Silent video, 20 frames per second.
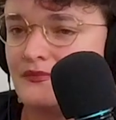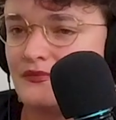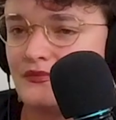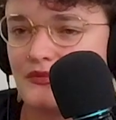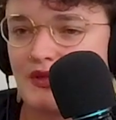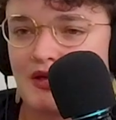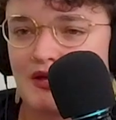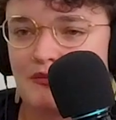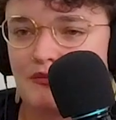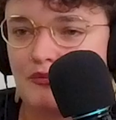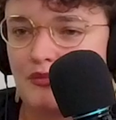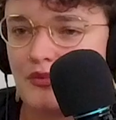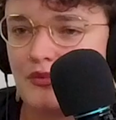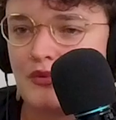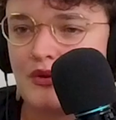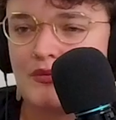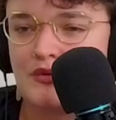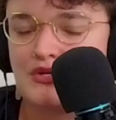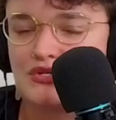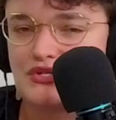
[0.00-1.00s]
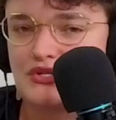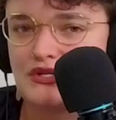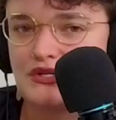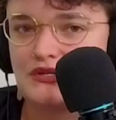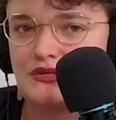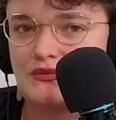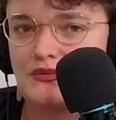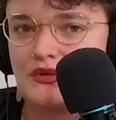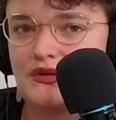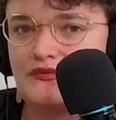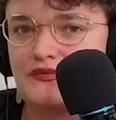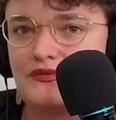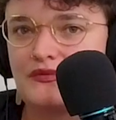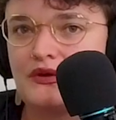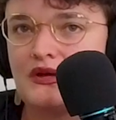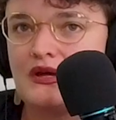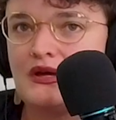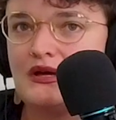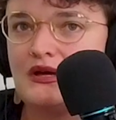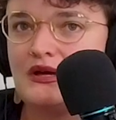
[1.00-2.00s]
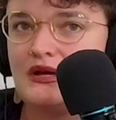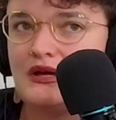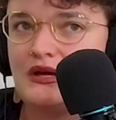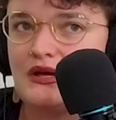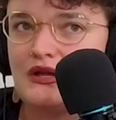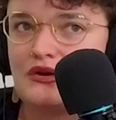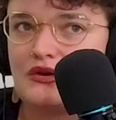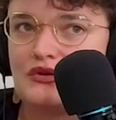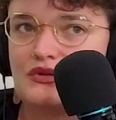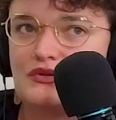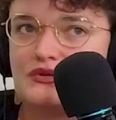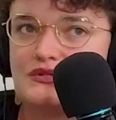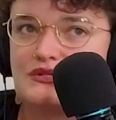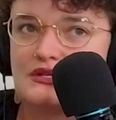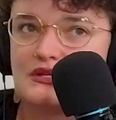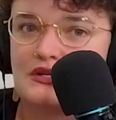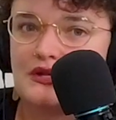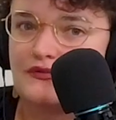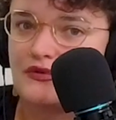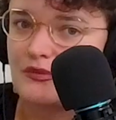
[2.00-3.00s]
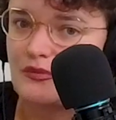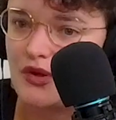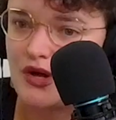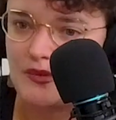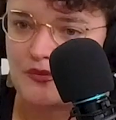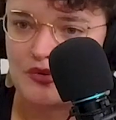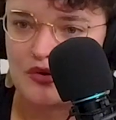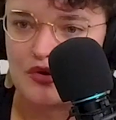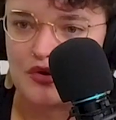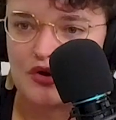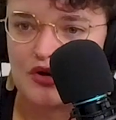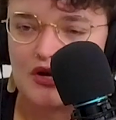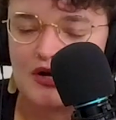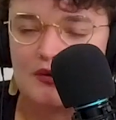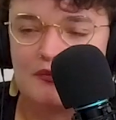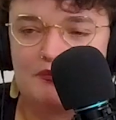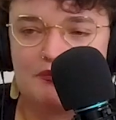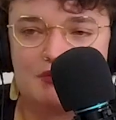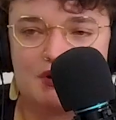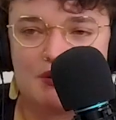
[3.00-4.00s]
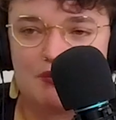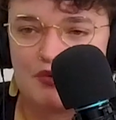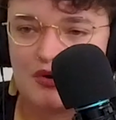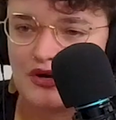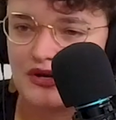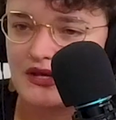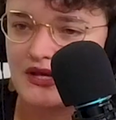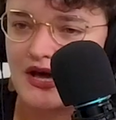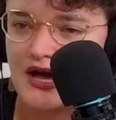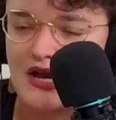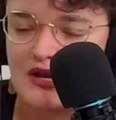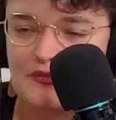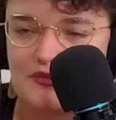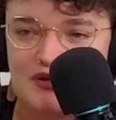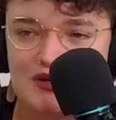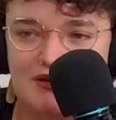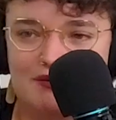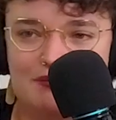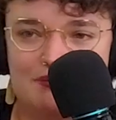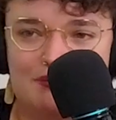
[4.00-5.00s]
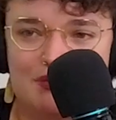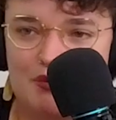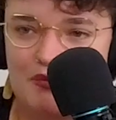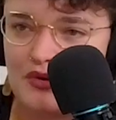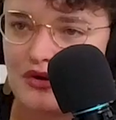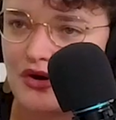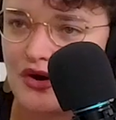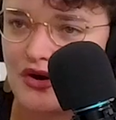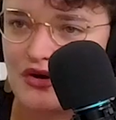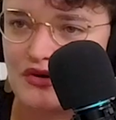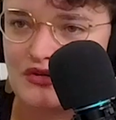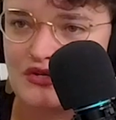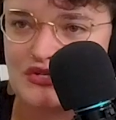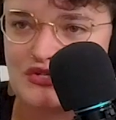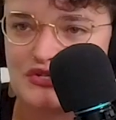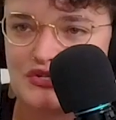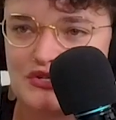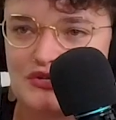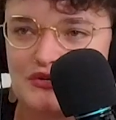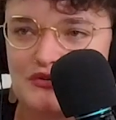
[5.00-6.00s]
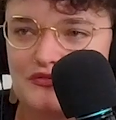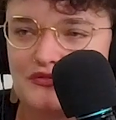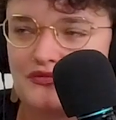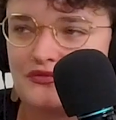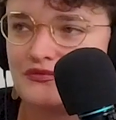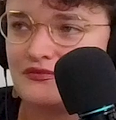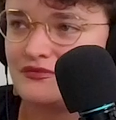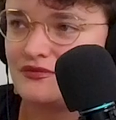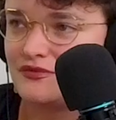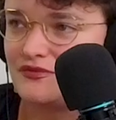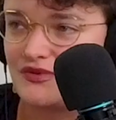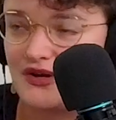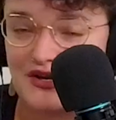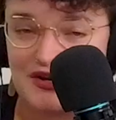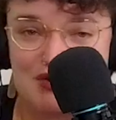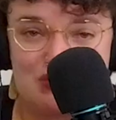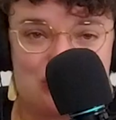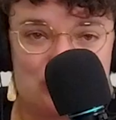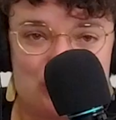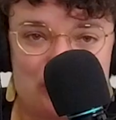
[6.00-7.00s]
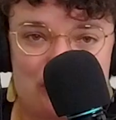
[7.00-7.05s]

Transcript: Like we mentioned, we've introduced the Love Your Block program, Neighborhood Academy, Public Art Initiative, Financial